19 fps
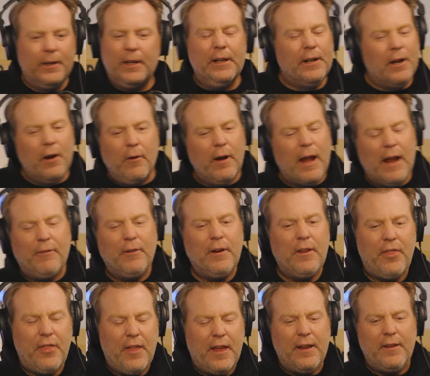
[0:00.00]
You know,
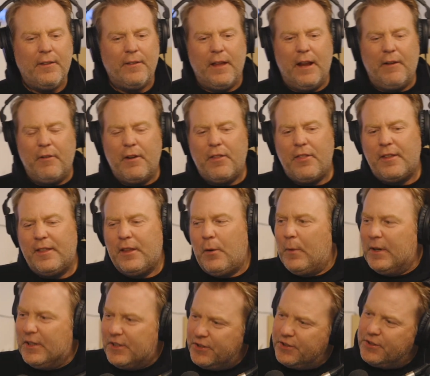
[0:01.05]
everything that
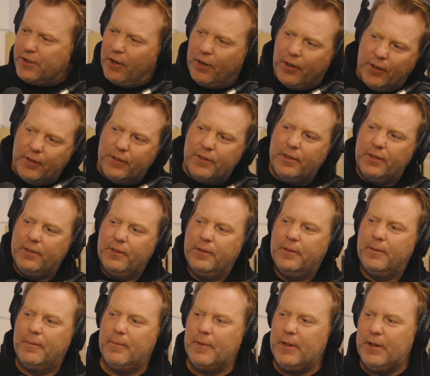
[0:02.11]
we start,
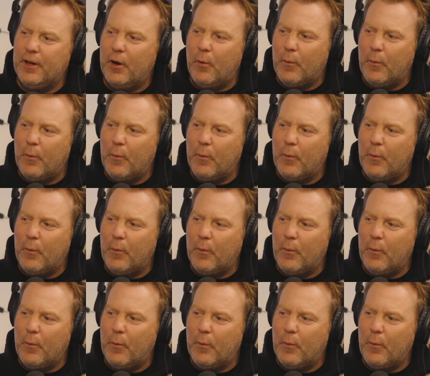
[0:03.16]
you know,